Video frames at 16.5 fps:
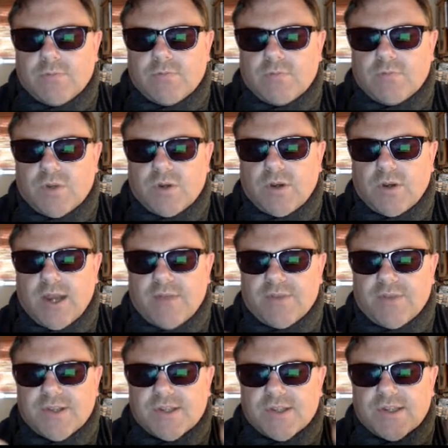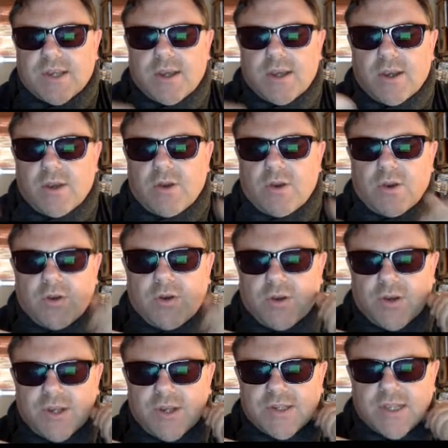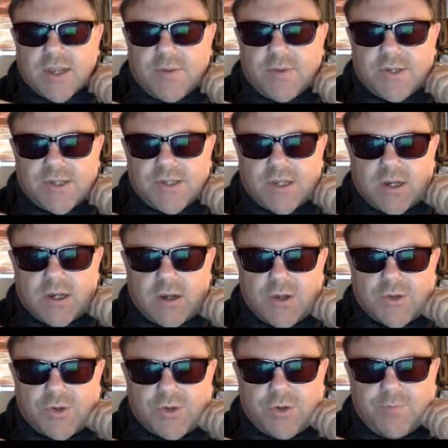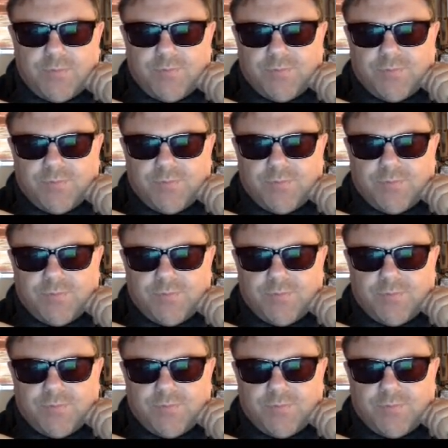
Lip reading: could have this going on as they come into the classroom.